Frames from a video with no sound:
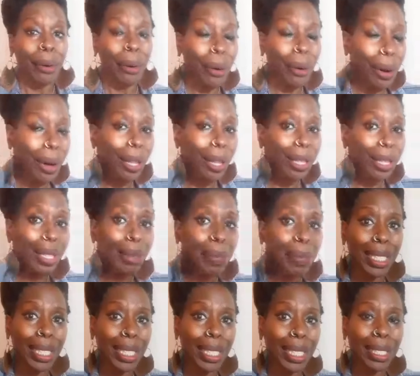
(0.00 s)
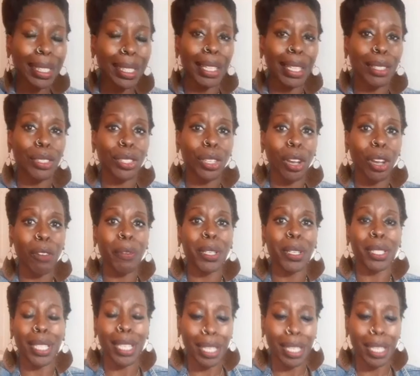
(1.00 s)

all up in that cervix.